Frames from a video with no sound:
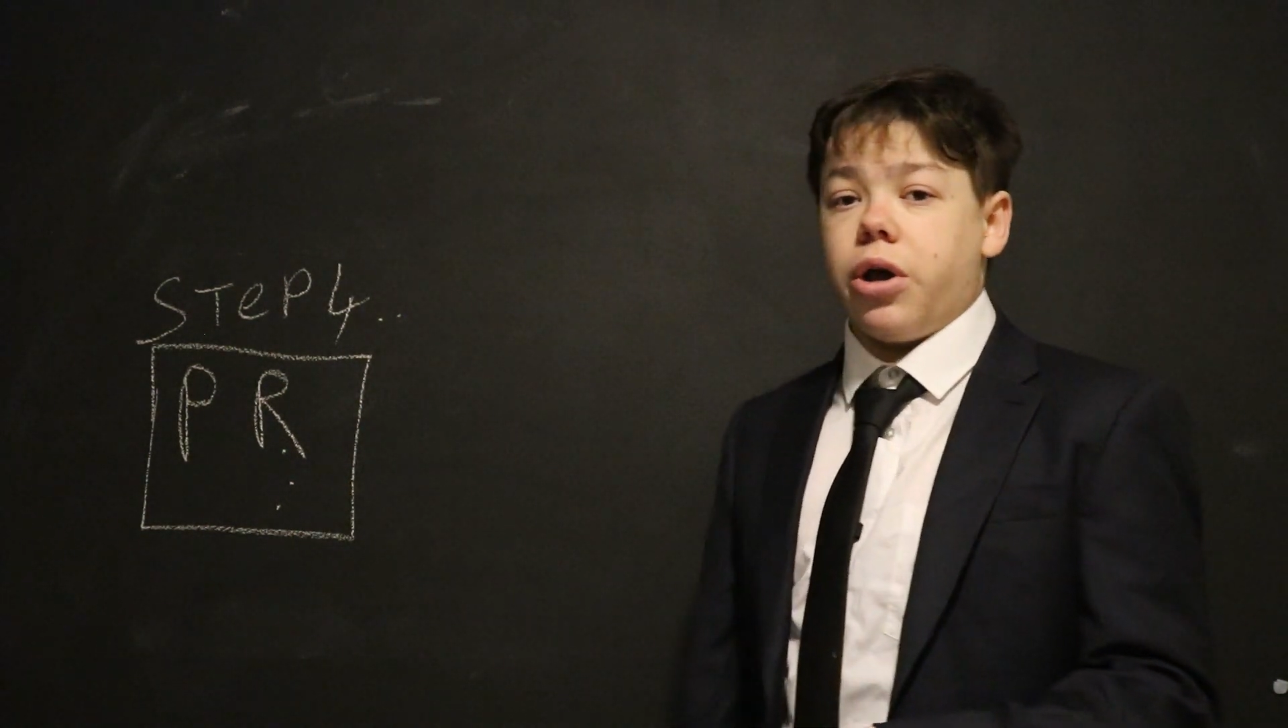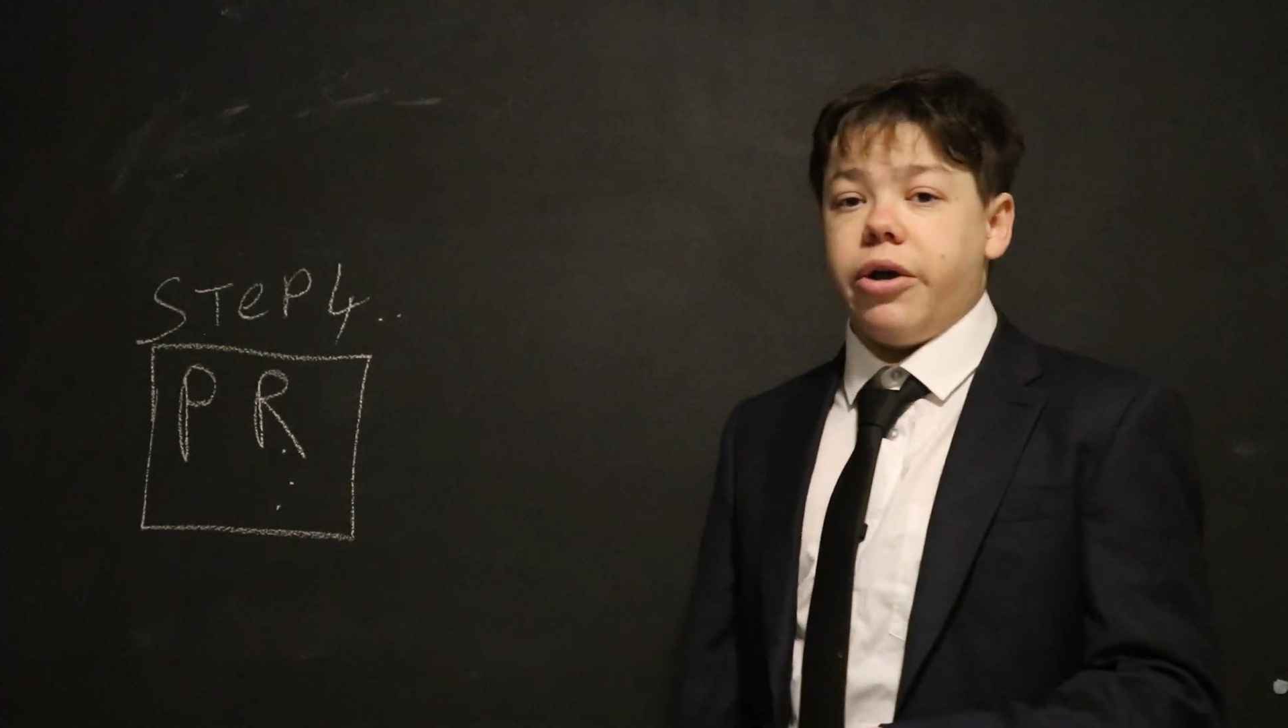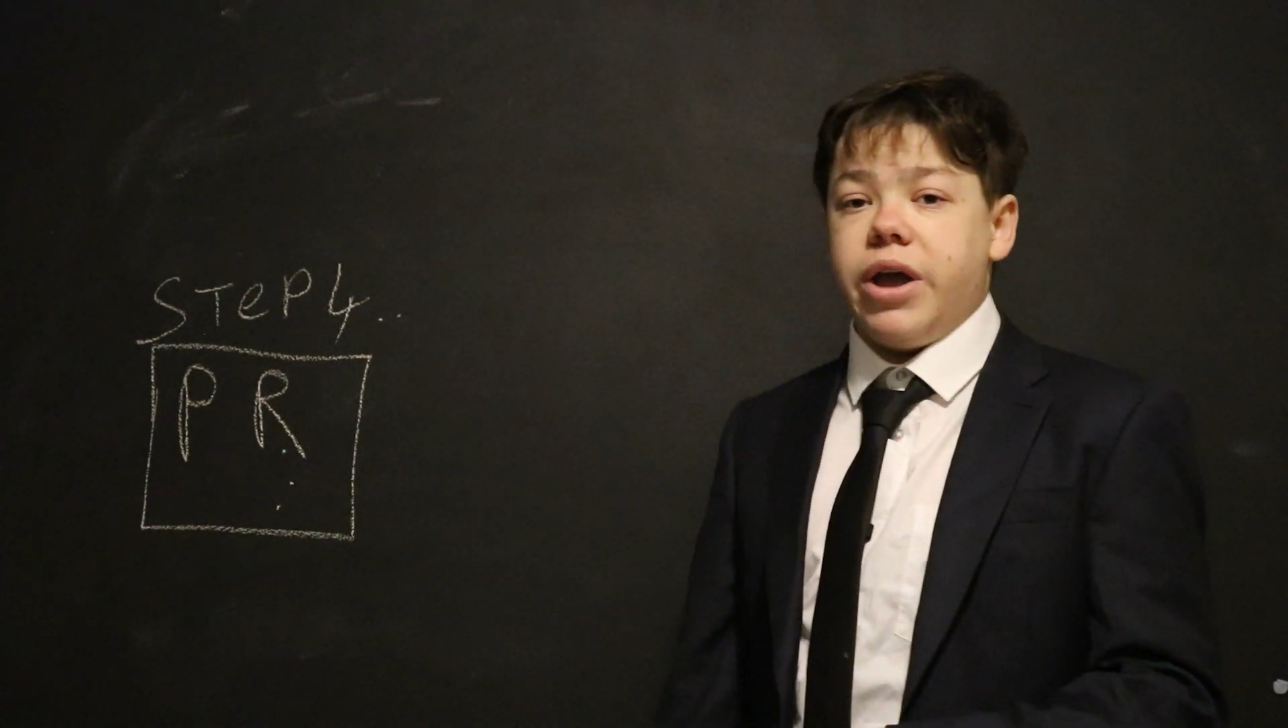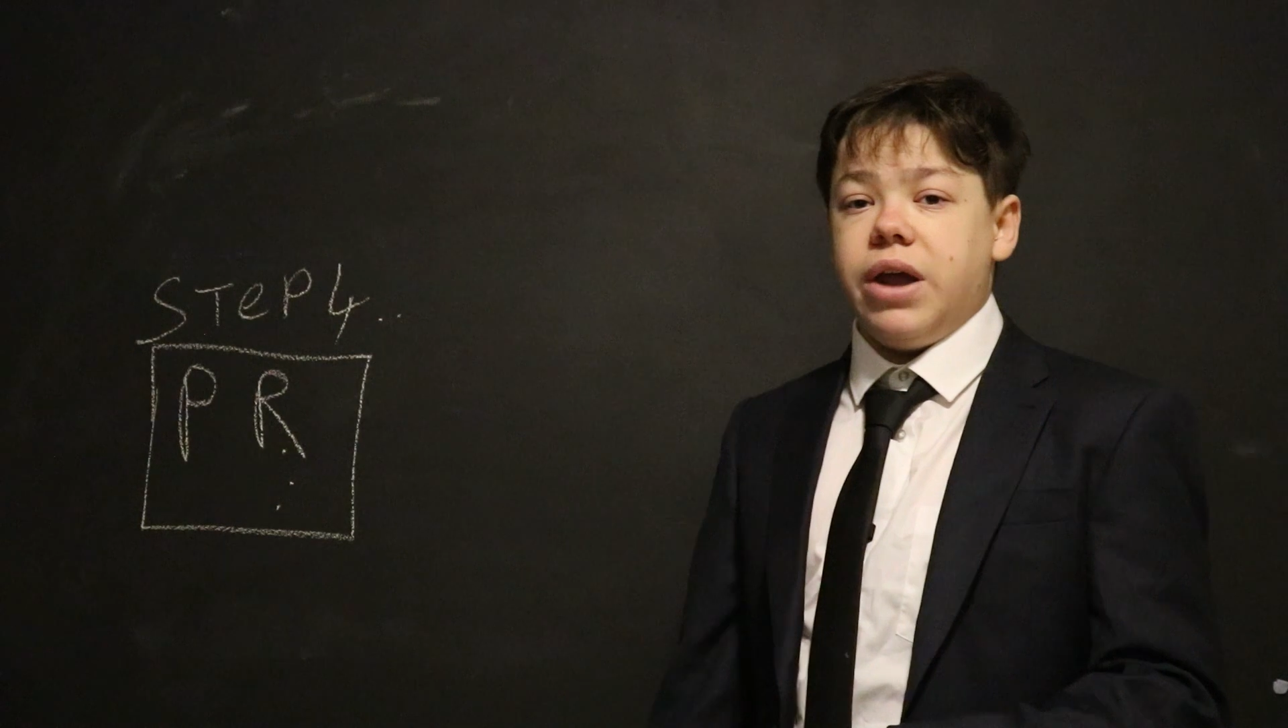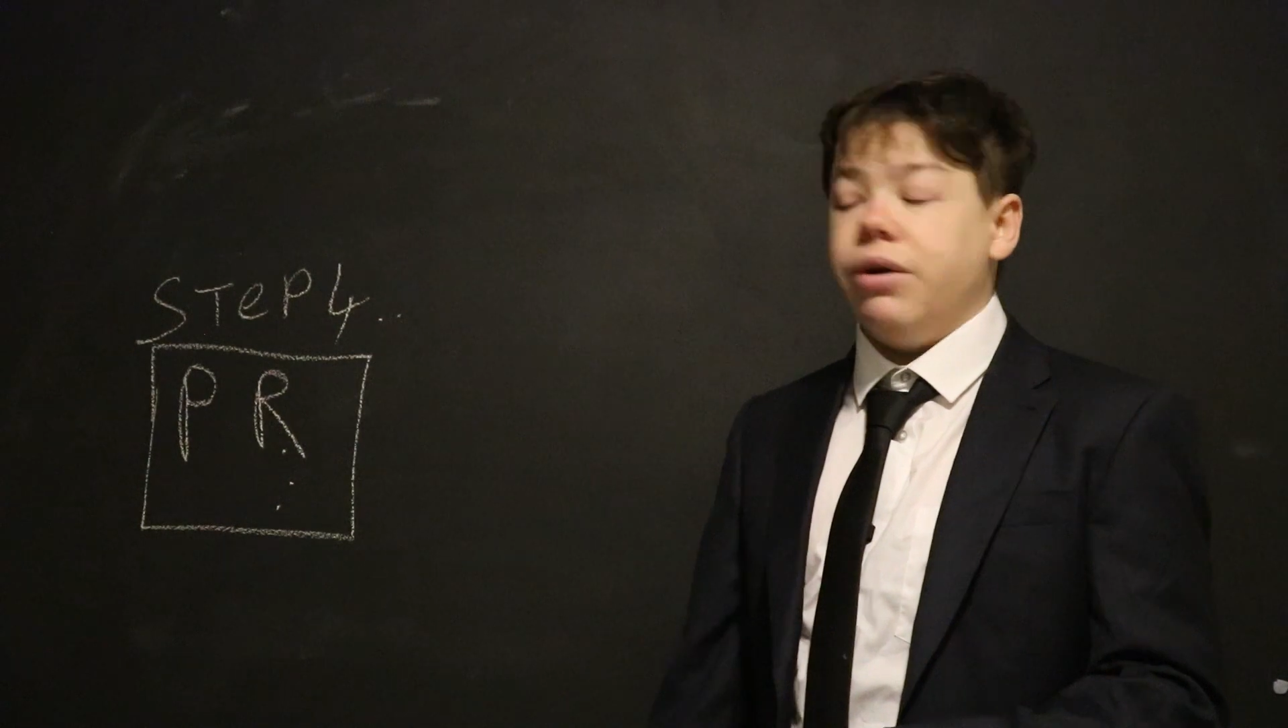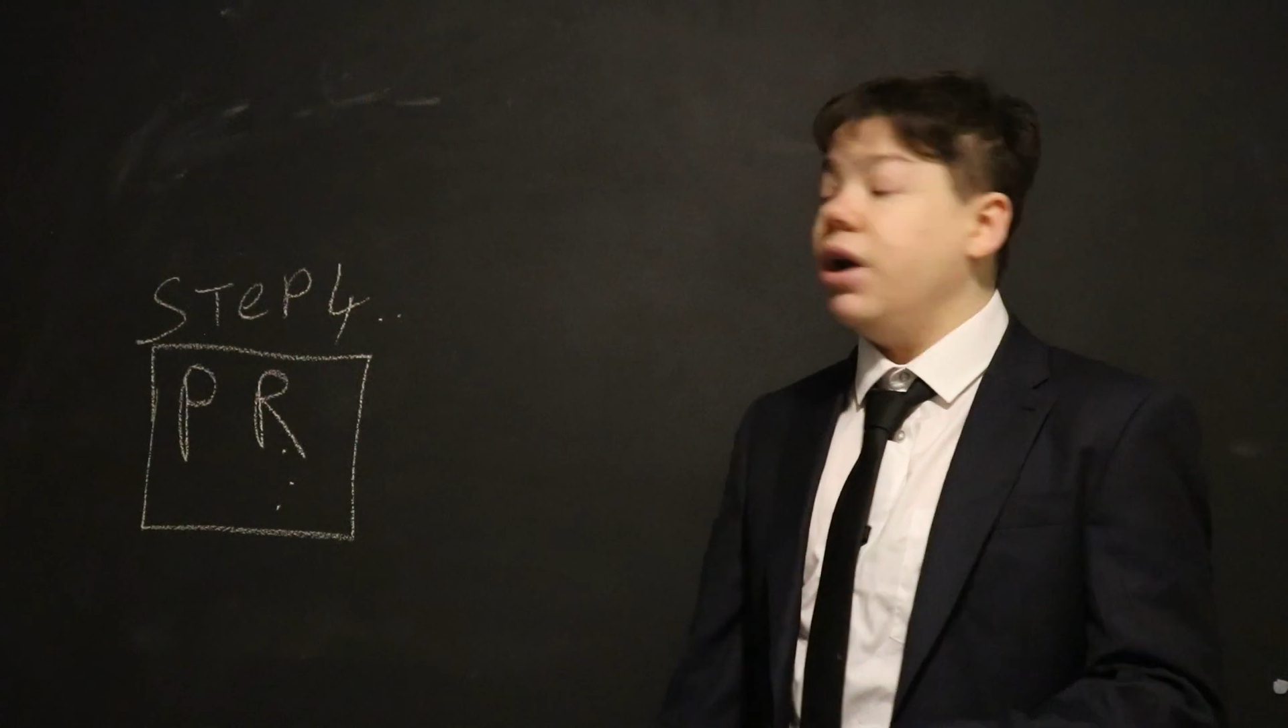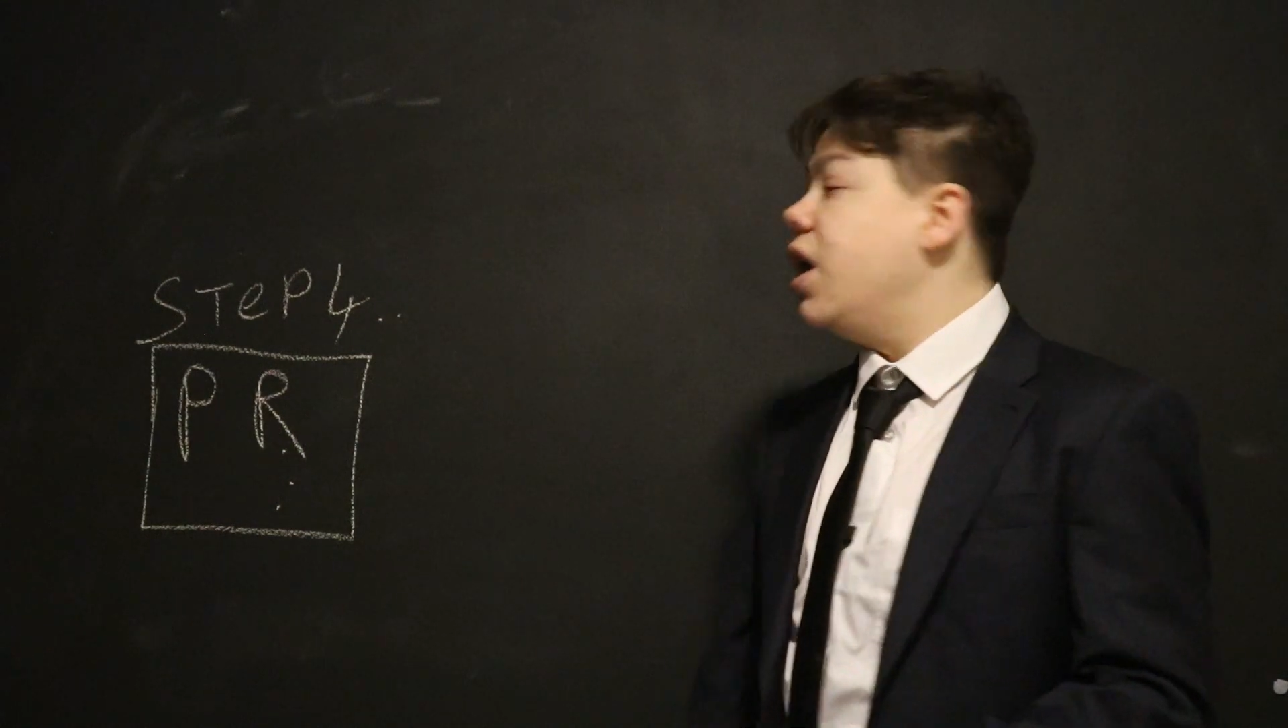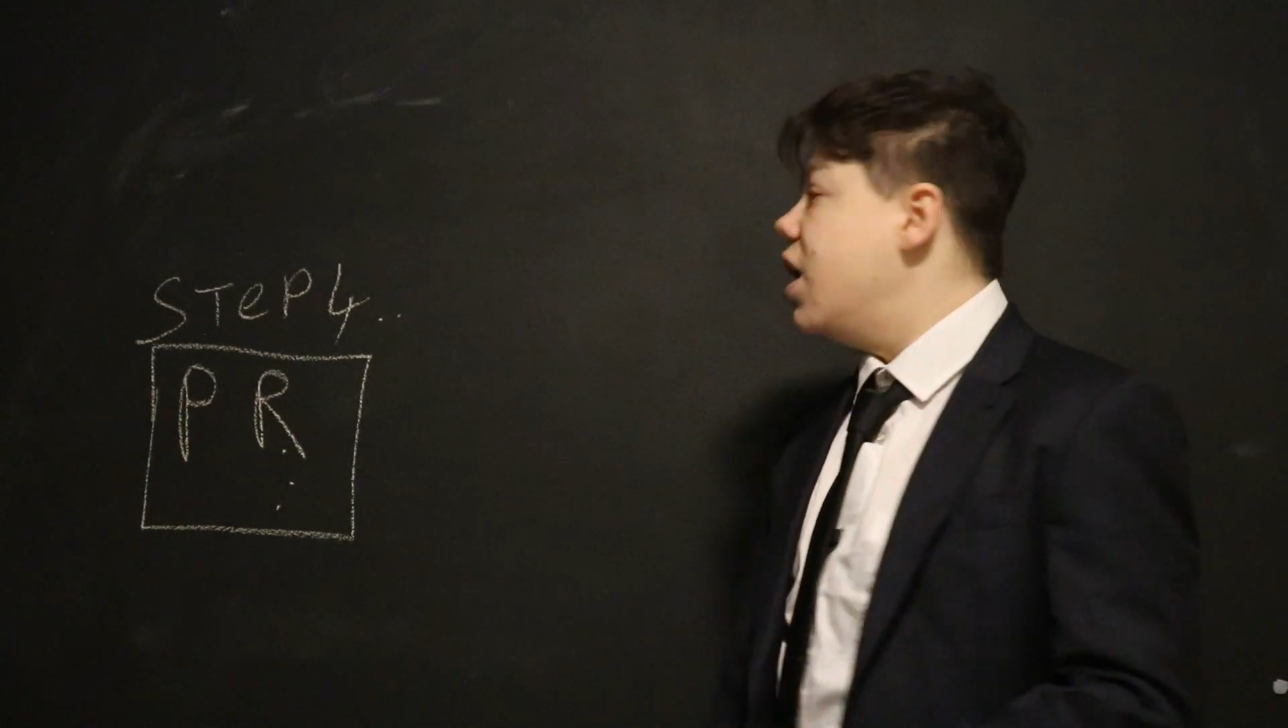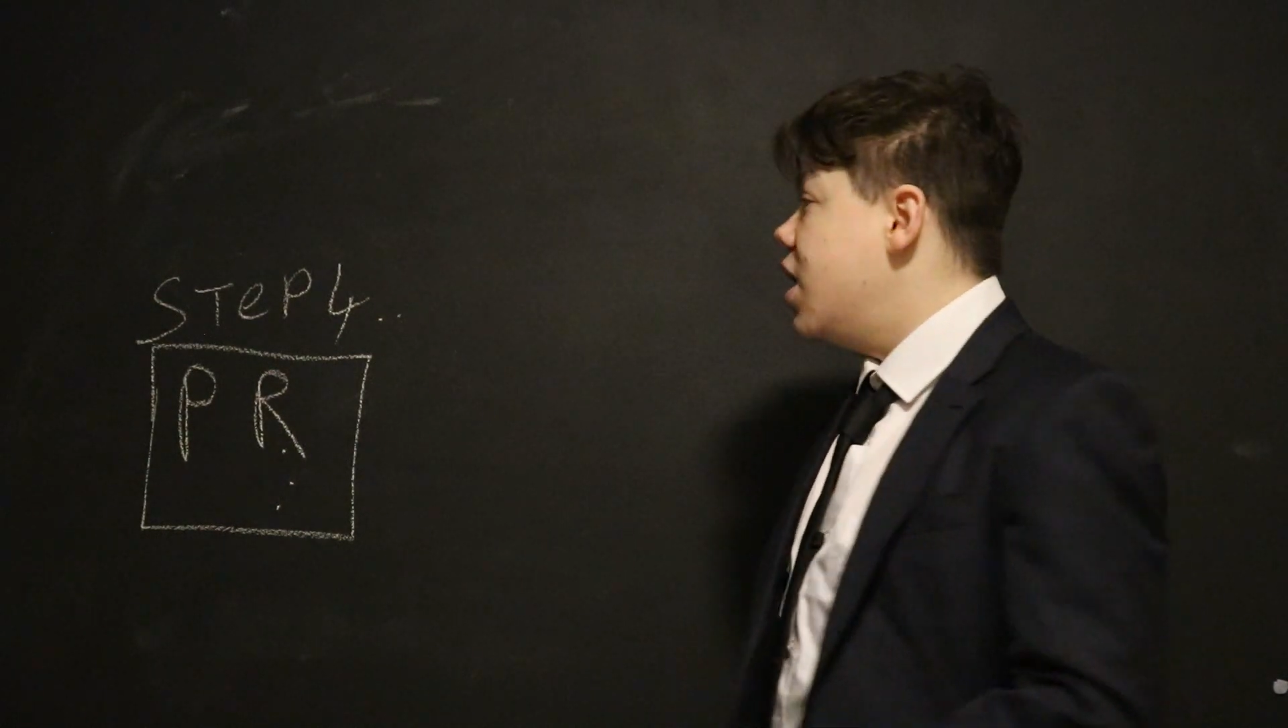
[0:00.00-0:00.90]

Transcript: coherent.